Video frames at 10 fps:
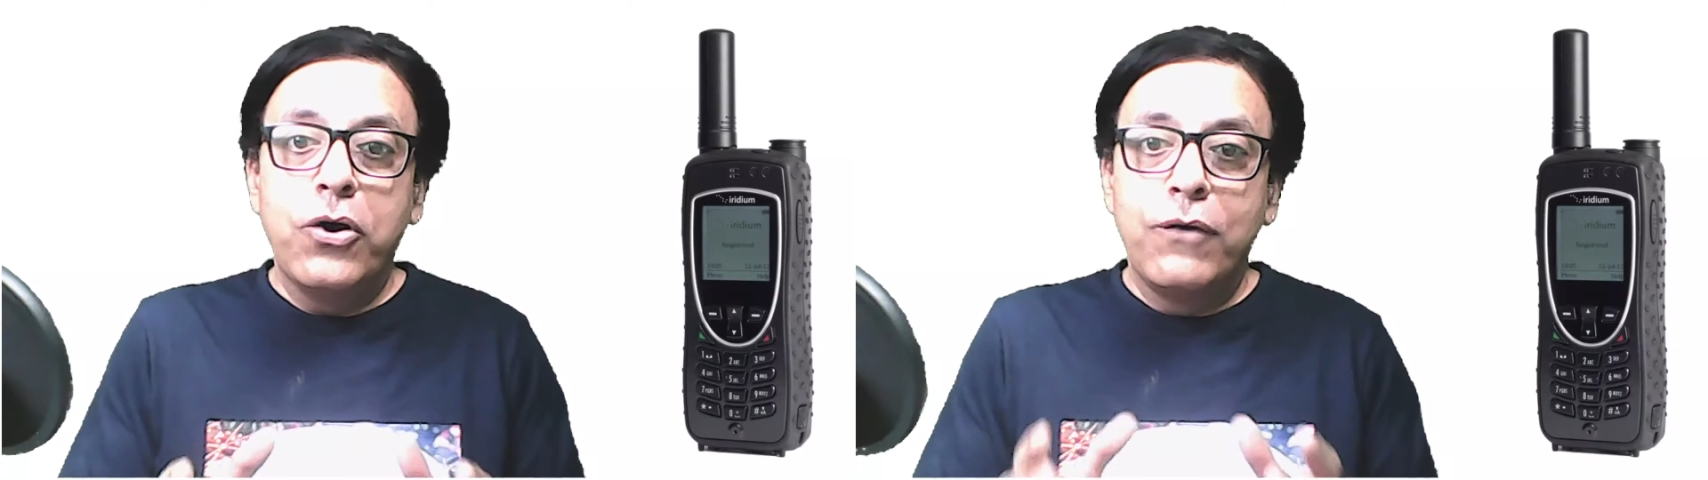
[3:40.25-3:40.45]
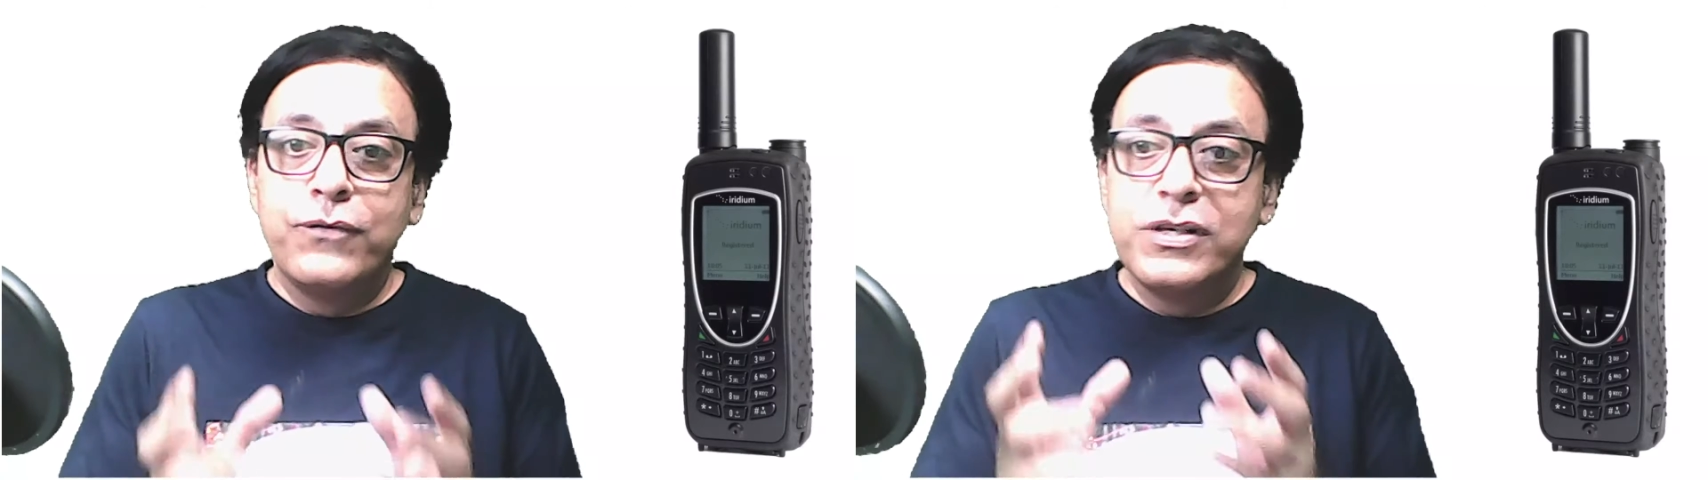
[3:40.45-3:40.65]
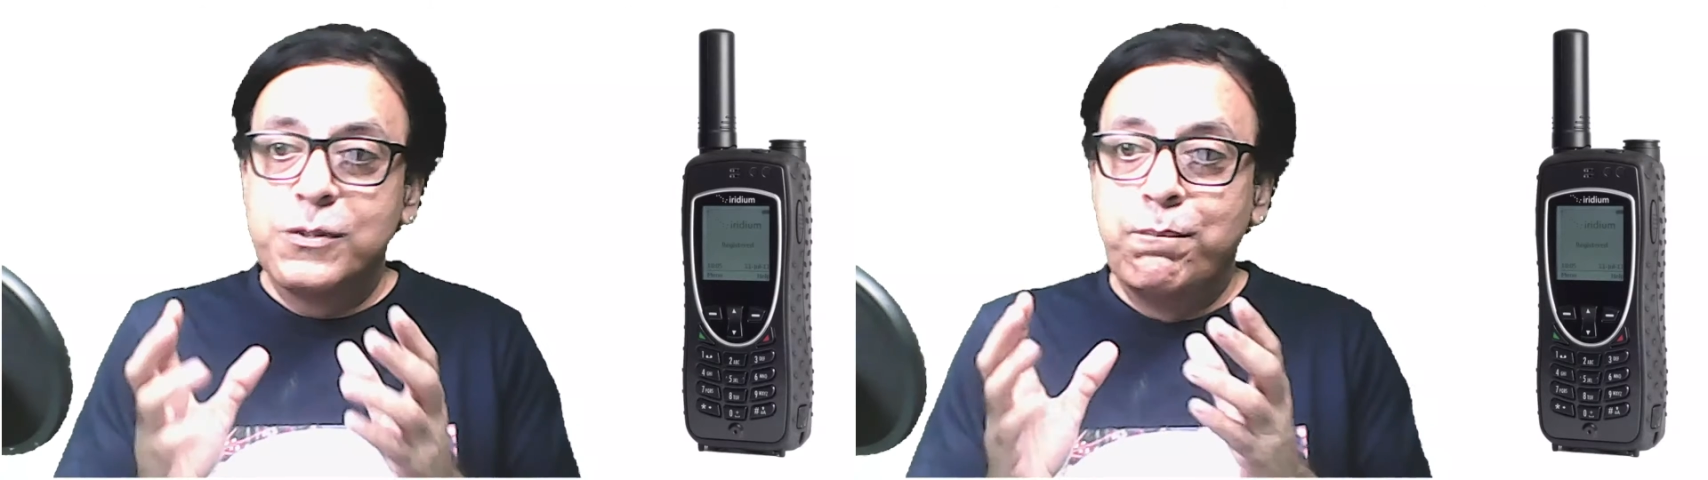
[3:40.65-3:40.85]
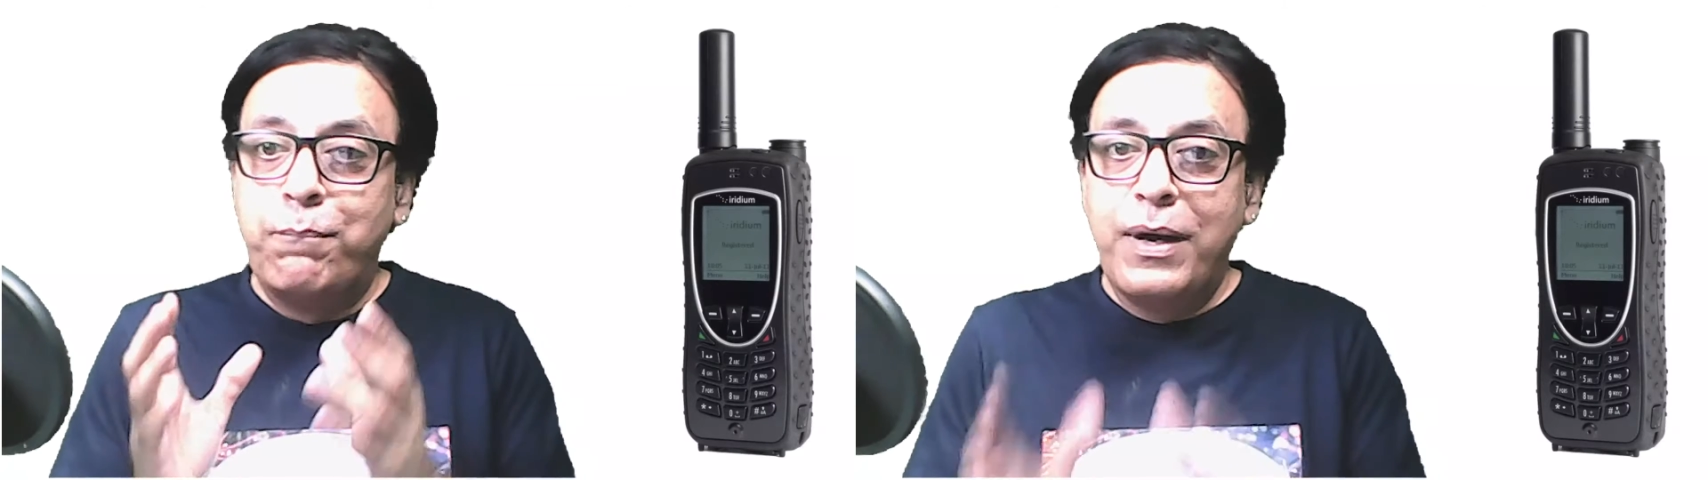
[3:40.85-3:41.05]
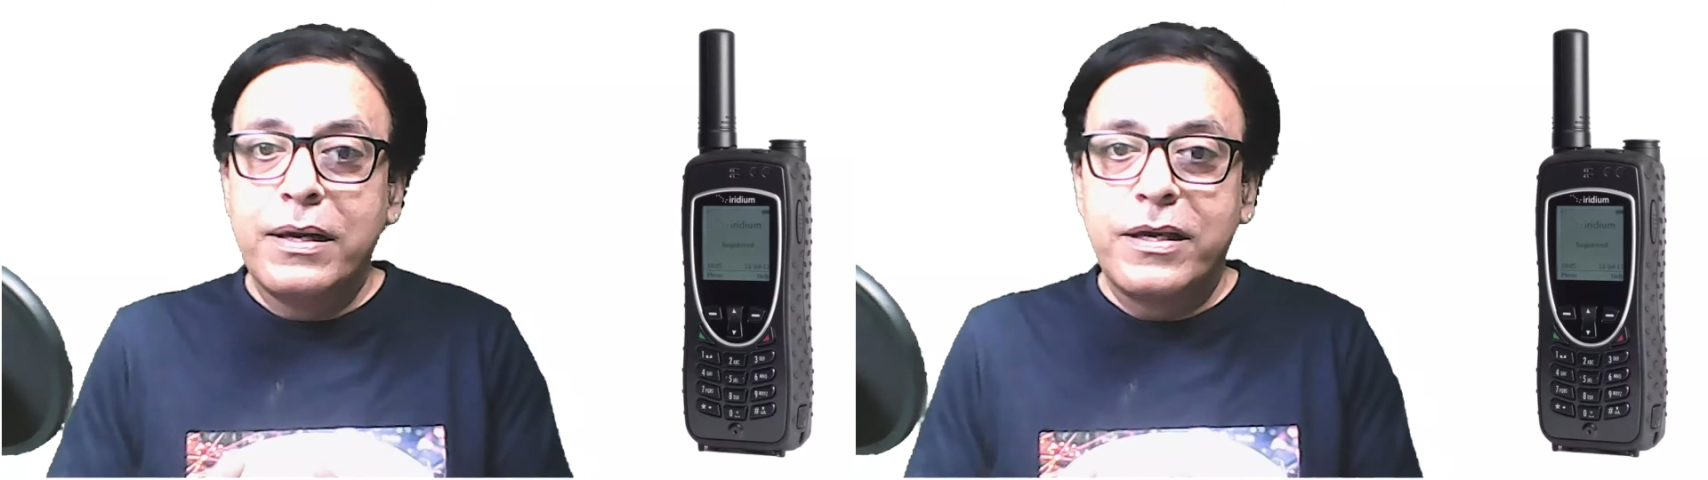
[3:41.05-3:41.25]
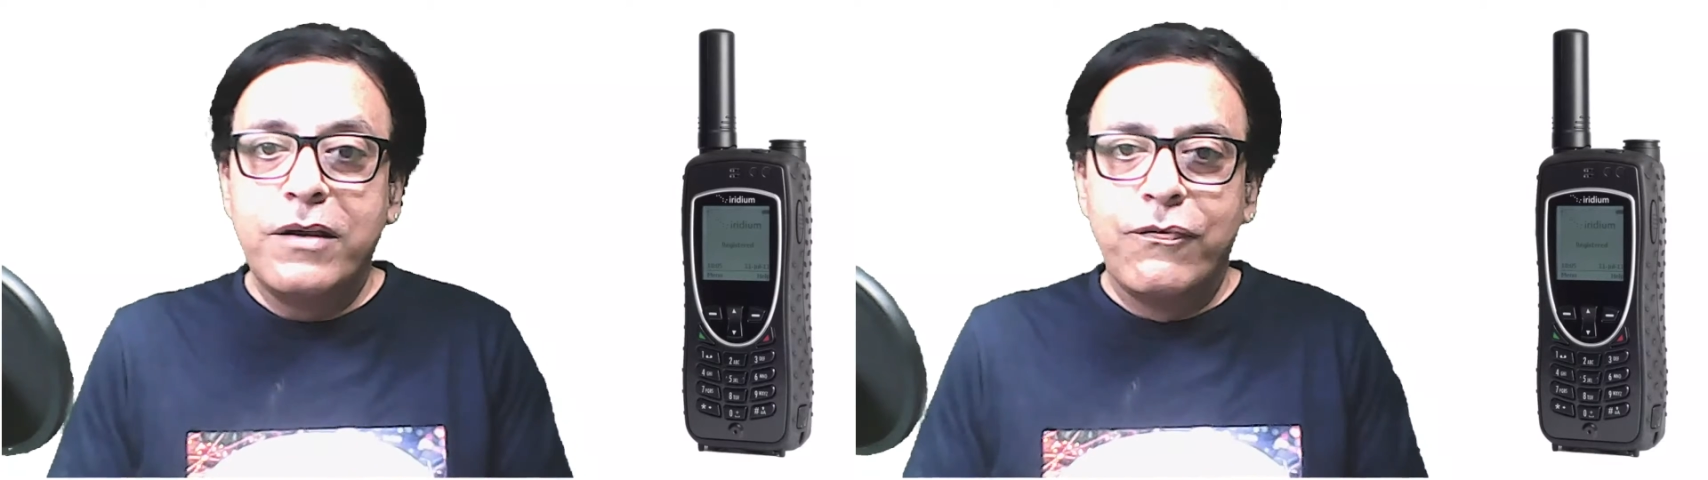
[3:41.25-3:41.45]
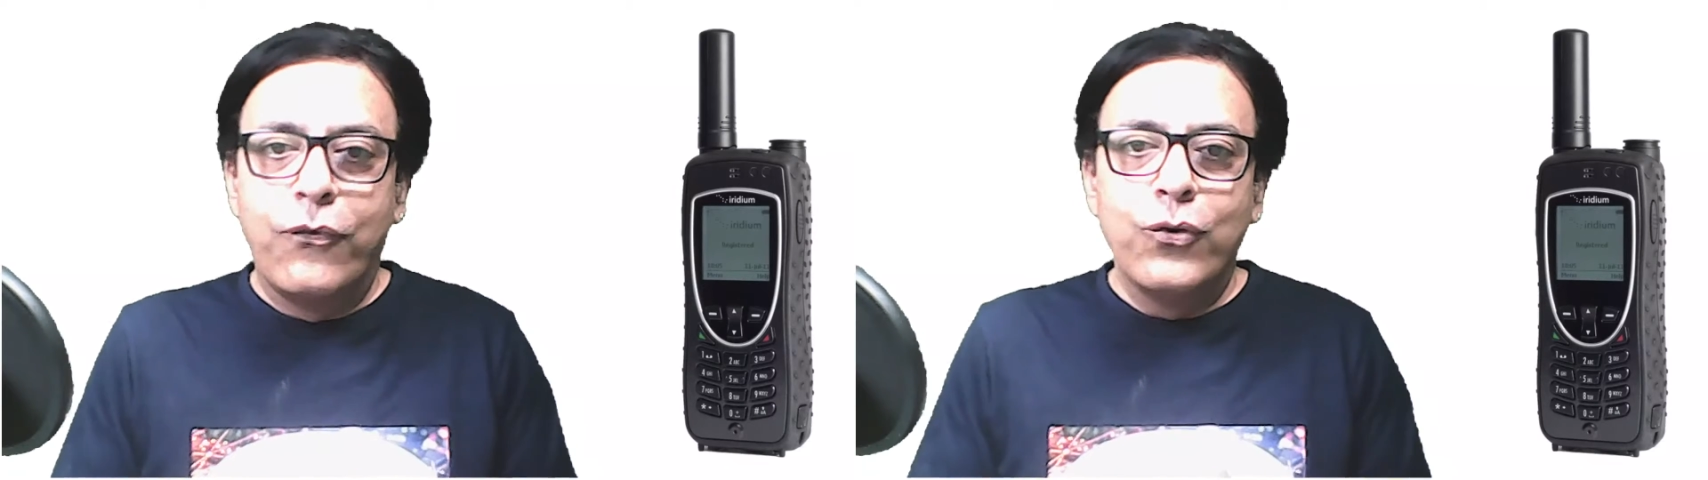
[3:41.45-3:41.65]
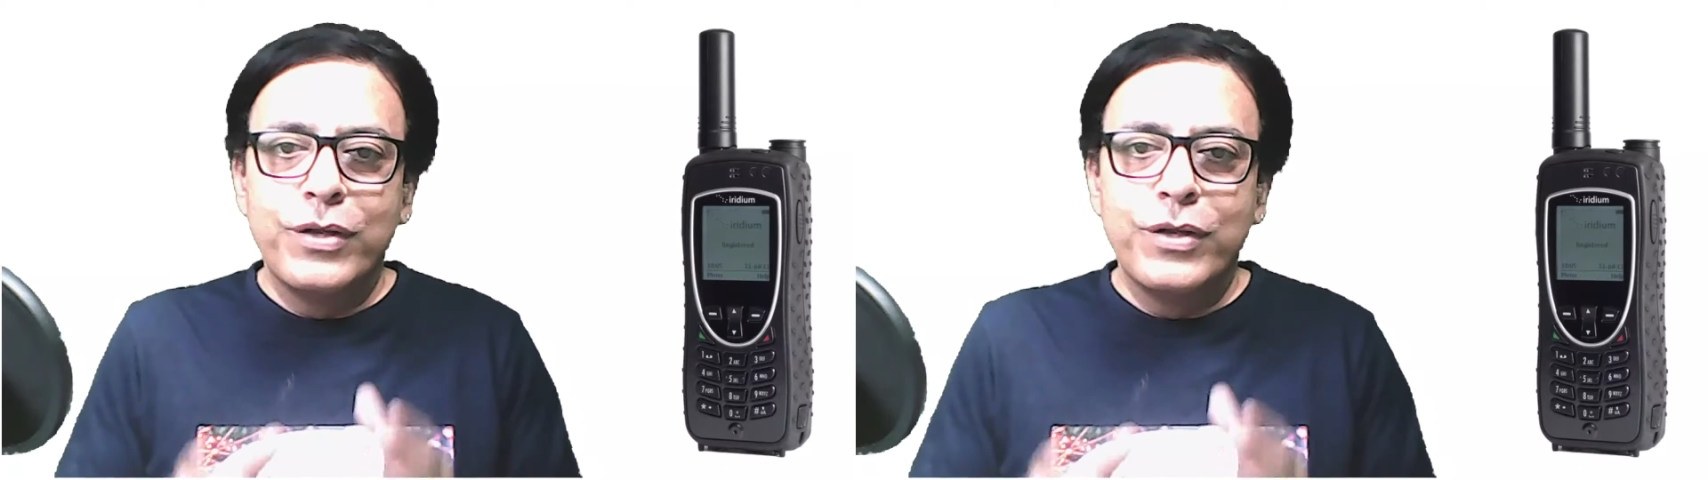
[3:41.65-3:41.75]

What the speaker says: of this bulky phone